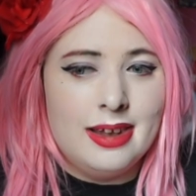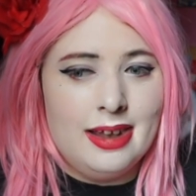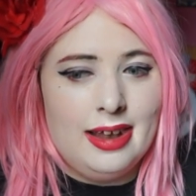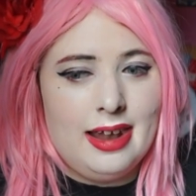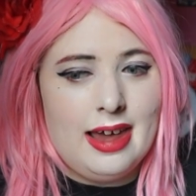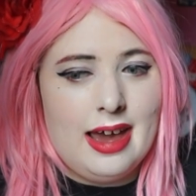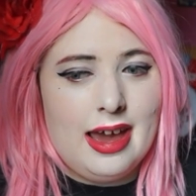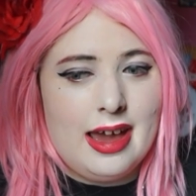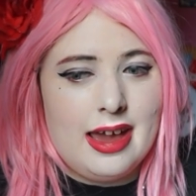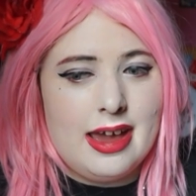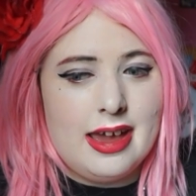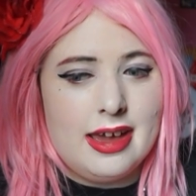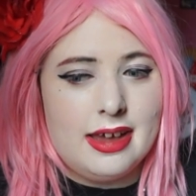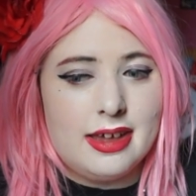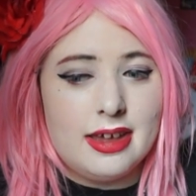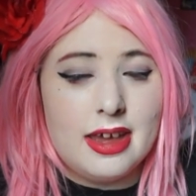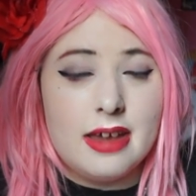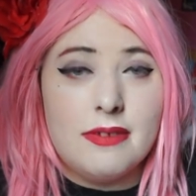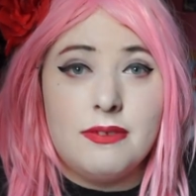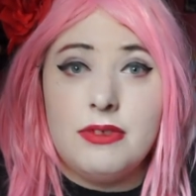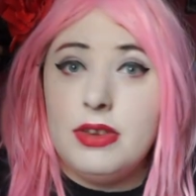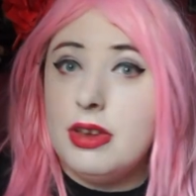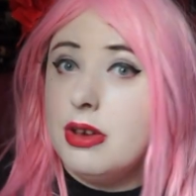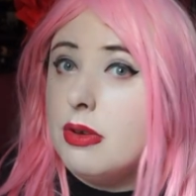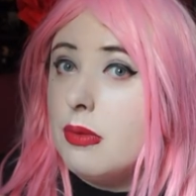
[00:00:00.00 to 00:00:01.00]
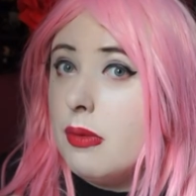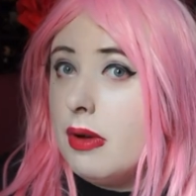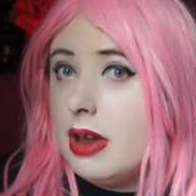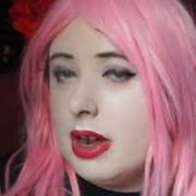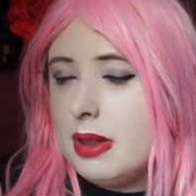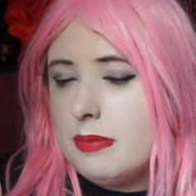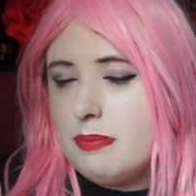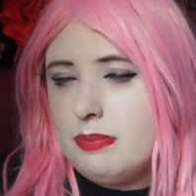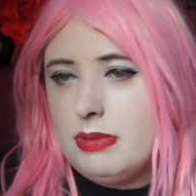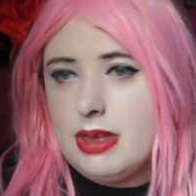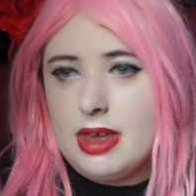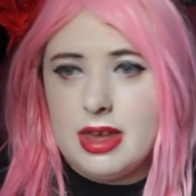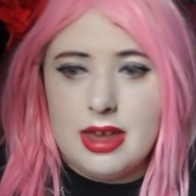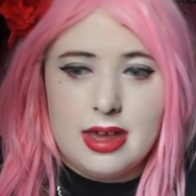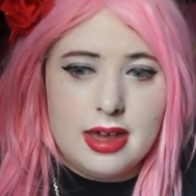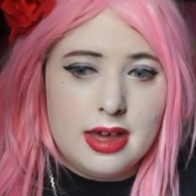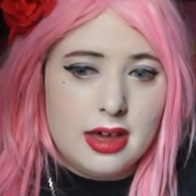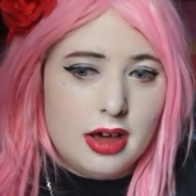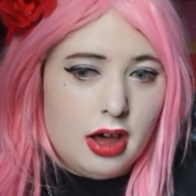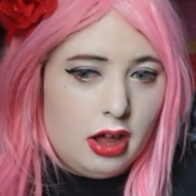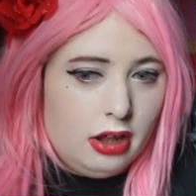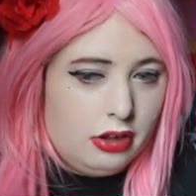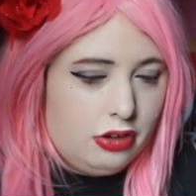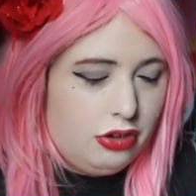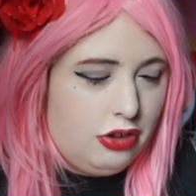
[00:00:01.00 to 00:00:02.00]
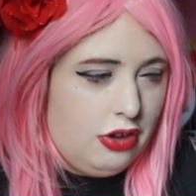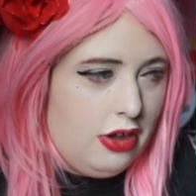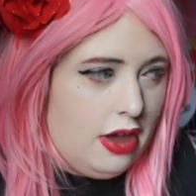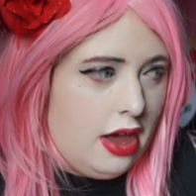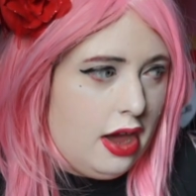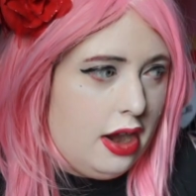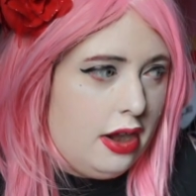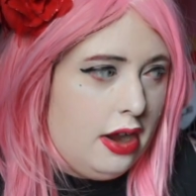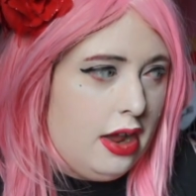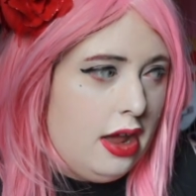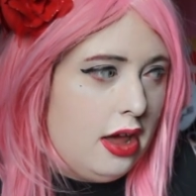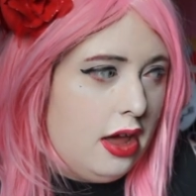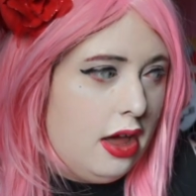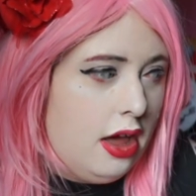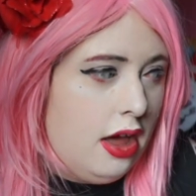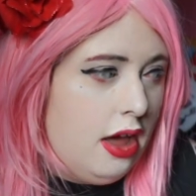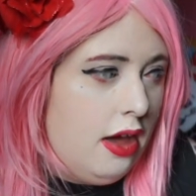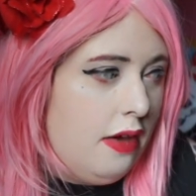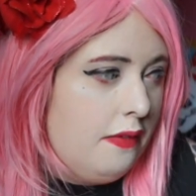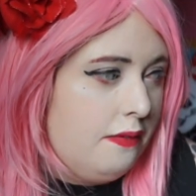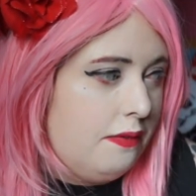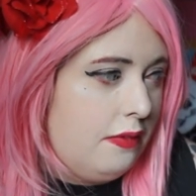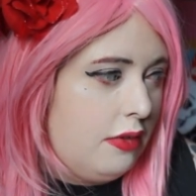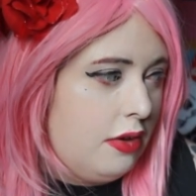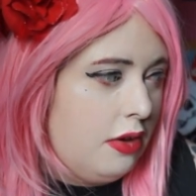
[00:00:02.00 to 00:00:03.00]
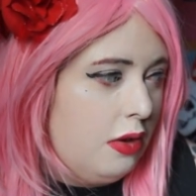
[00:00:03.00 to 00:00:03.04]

Like, if you want to be alternative,